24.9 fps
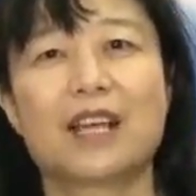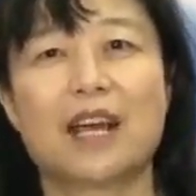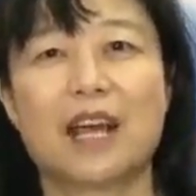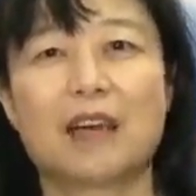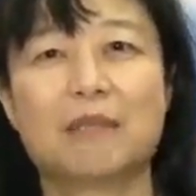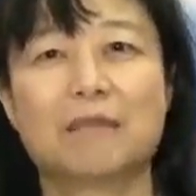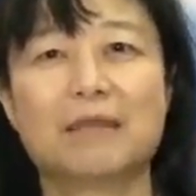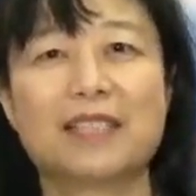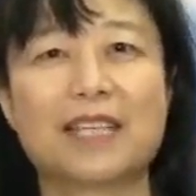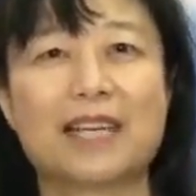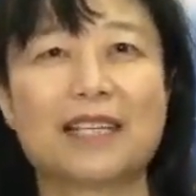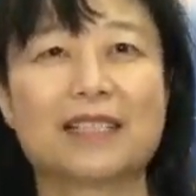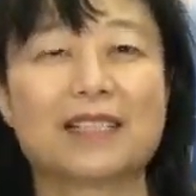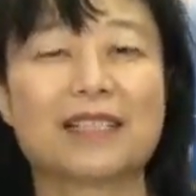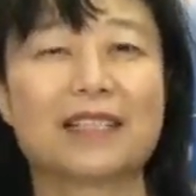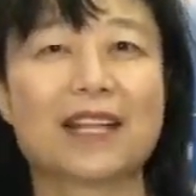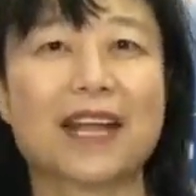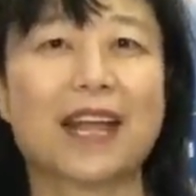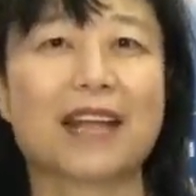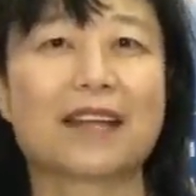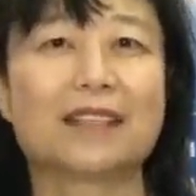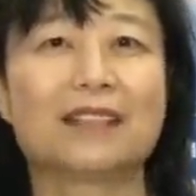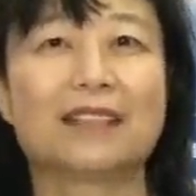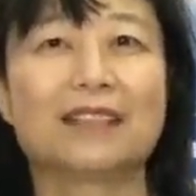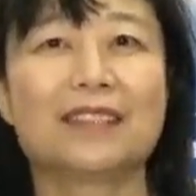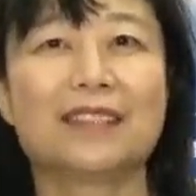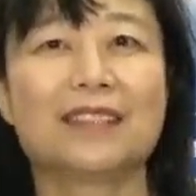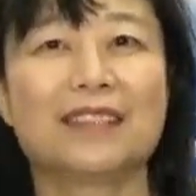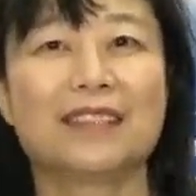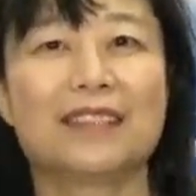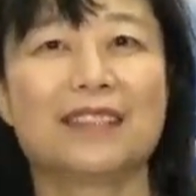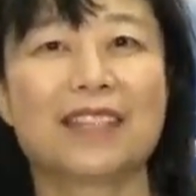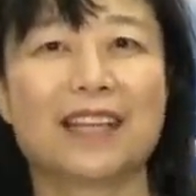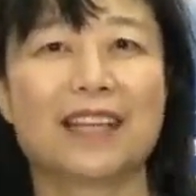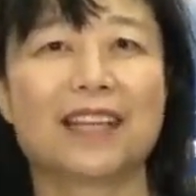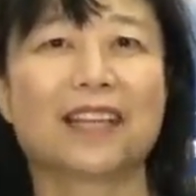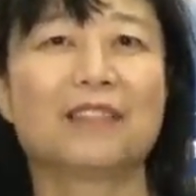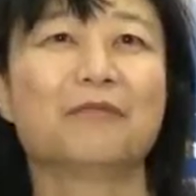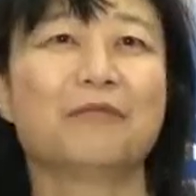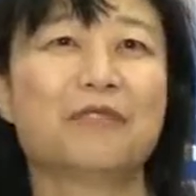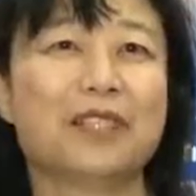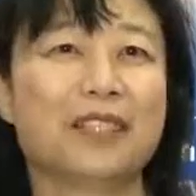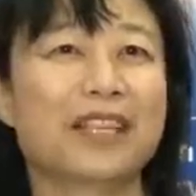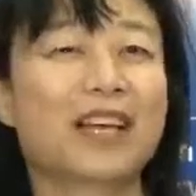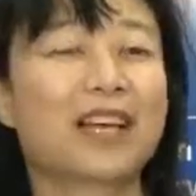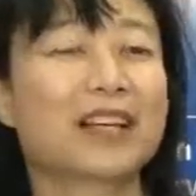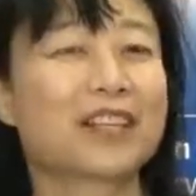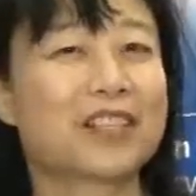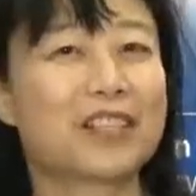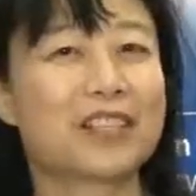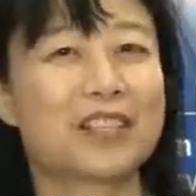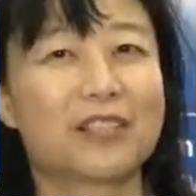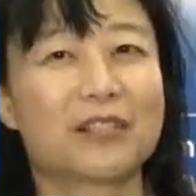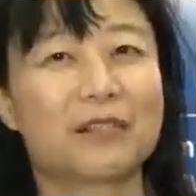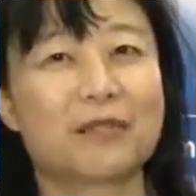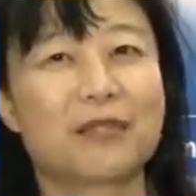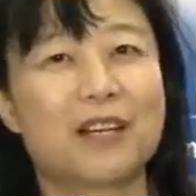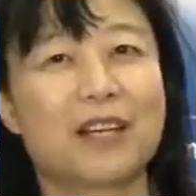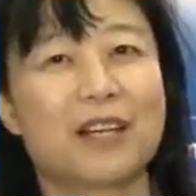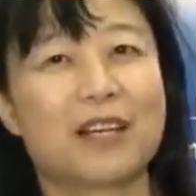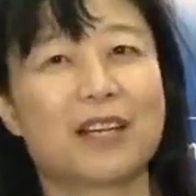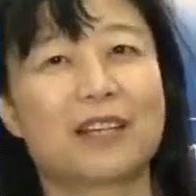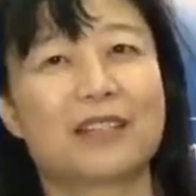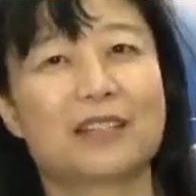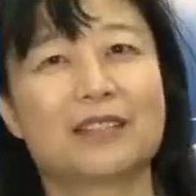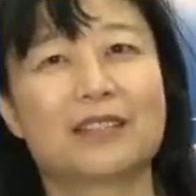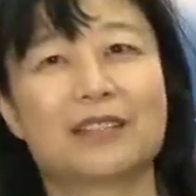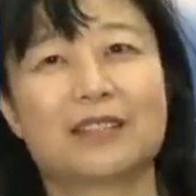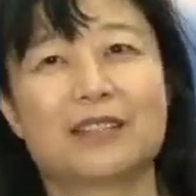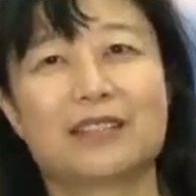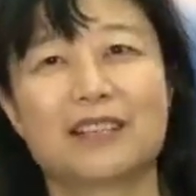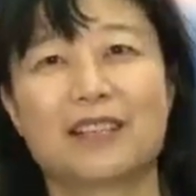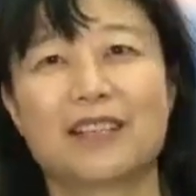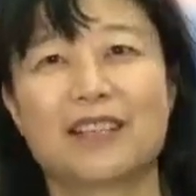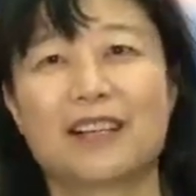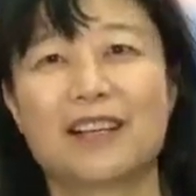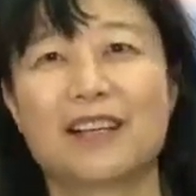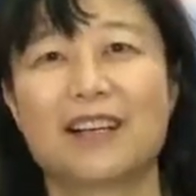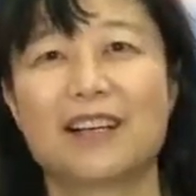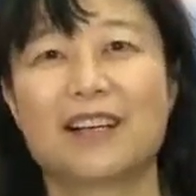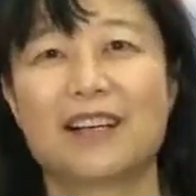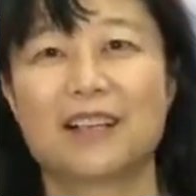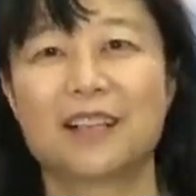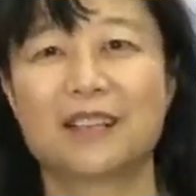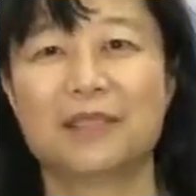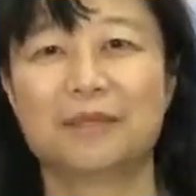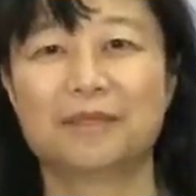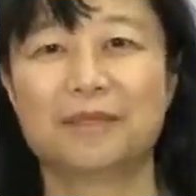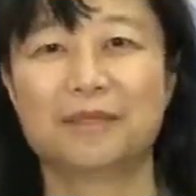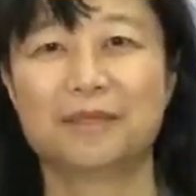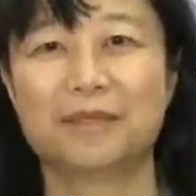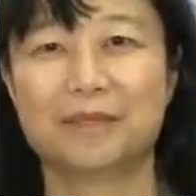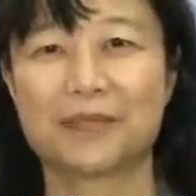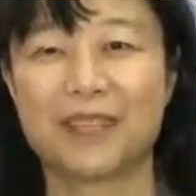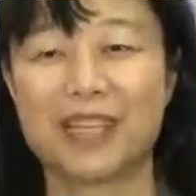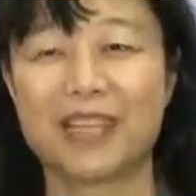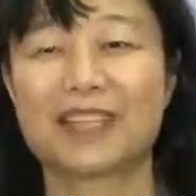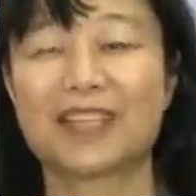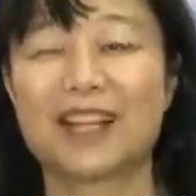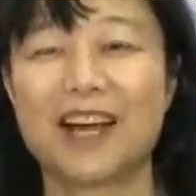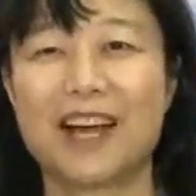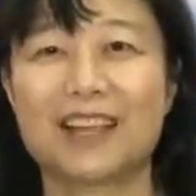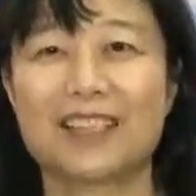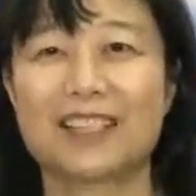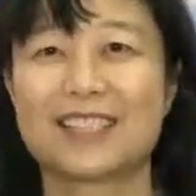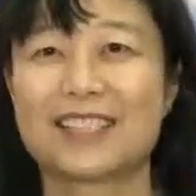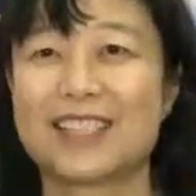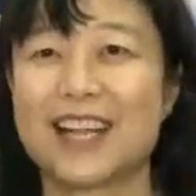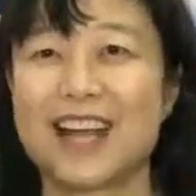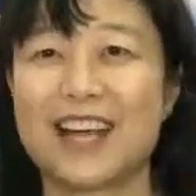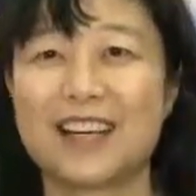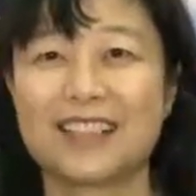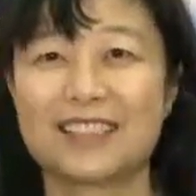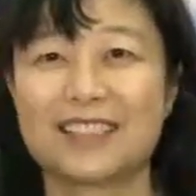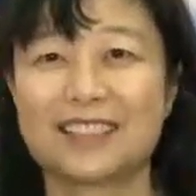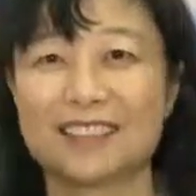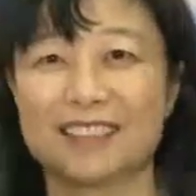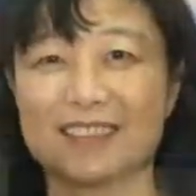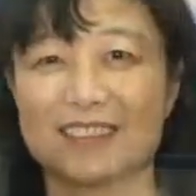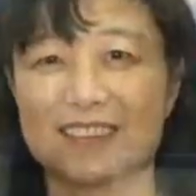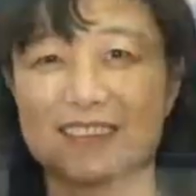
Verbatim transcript: Amzajerdian, and we'd like to uh, um, acknowledge that.